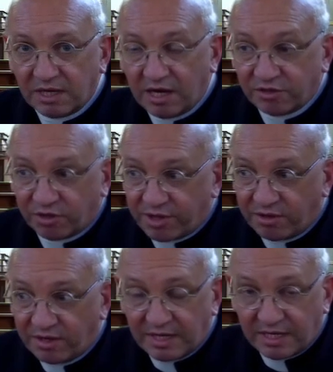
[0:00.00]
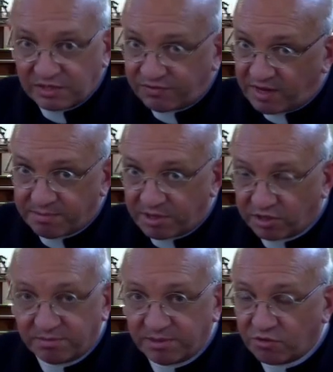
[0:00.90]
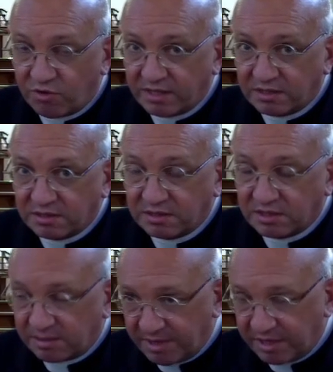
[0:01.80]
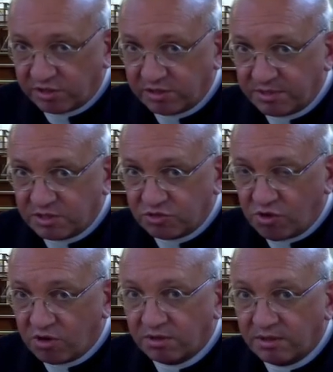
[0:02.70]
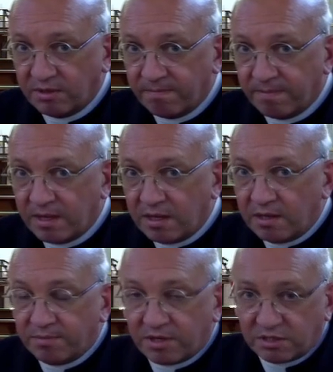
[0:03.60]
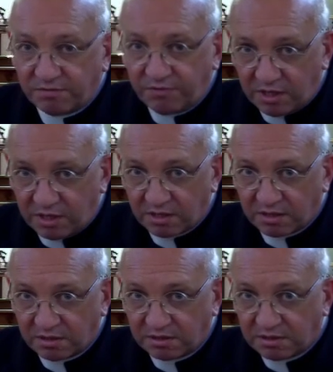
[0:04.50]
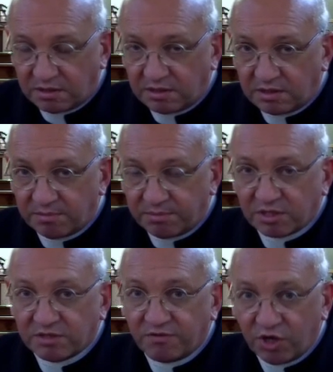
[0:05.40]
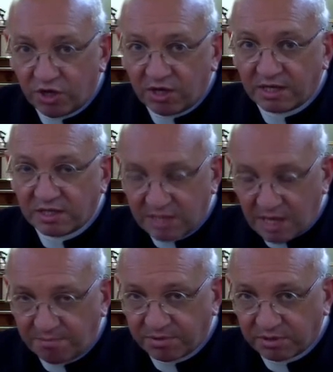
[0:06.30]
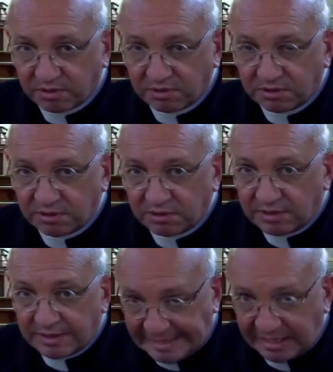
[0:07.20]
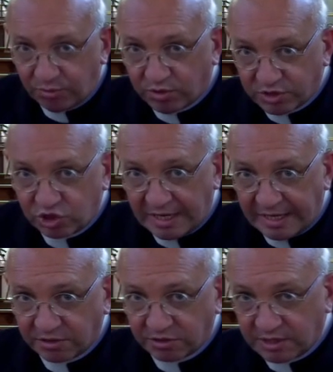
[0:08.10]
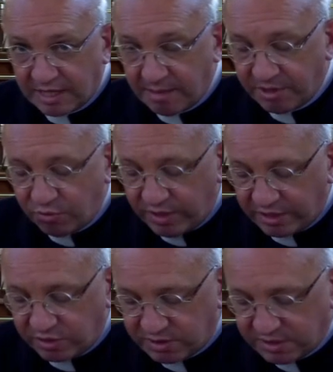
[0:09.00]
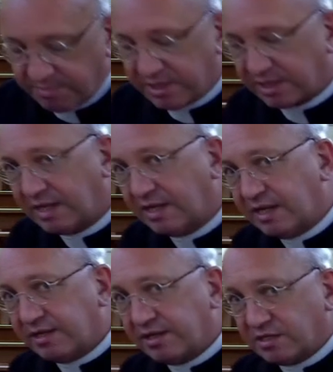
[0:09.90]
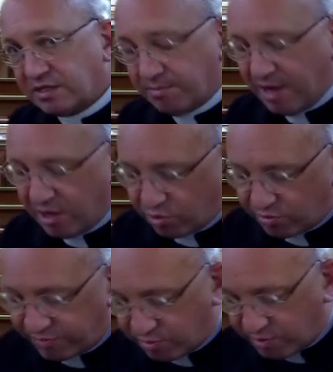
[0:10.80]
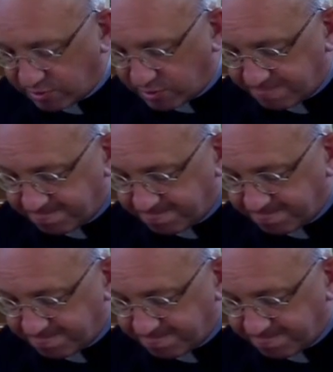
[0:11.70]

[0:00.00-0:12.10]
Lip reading: And although his faith may not have been great, and it may not have been strong, because of her, and because of her example, he was changed. Let me read you something that her biographer wrote.